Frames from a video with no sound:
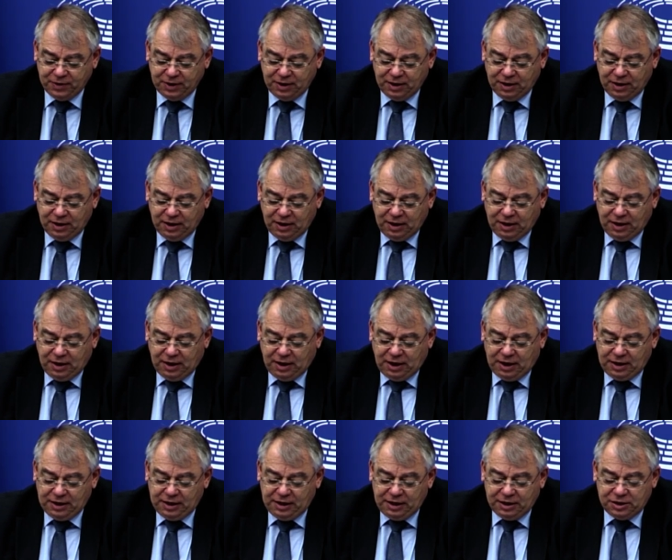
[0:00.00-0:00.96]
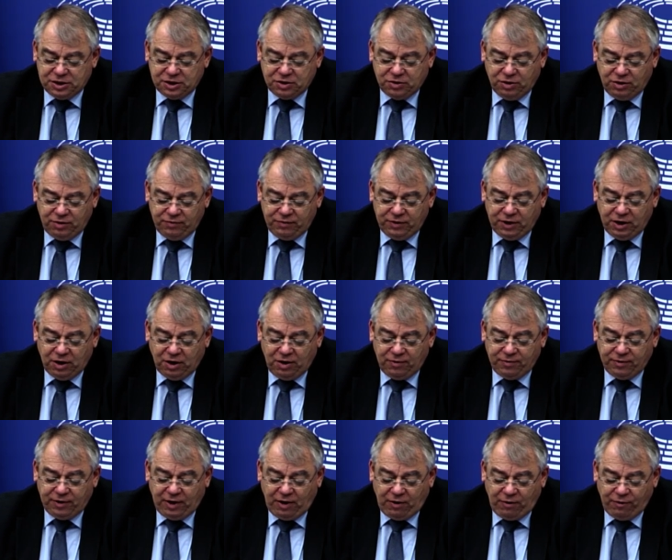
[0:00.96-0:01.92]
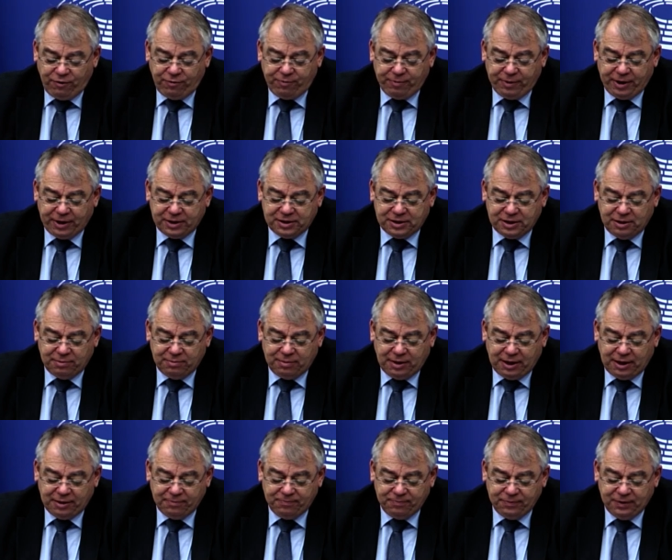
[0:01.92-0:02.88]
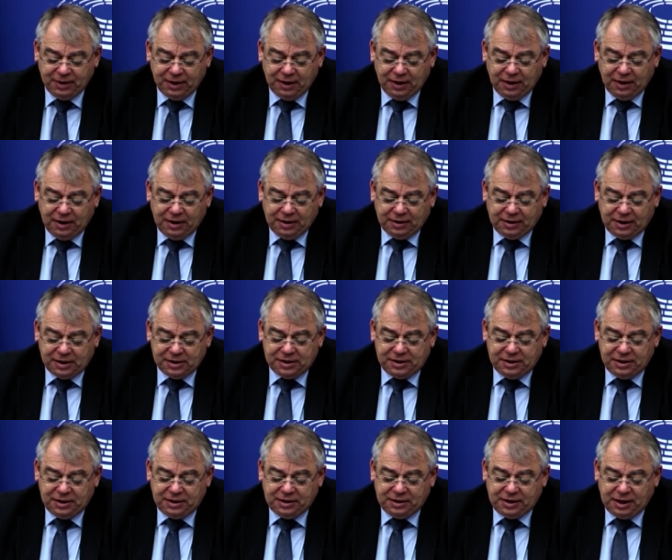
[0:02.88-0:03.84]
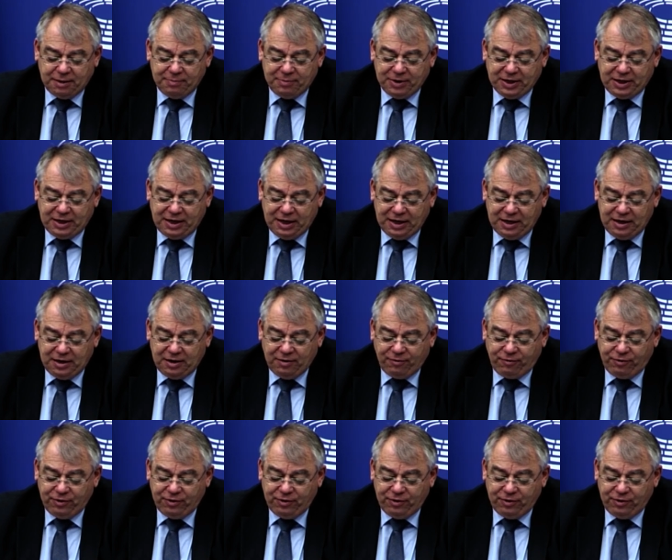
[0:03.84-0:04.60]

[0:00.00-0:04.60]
the Court of Auditors uh, will not um, become involved.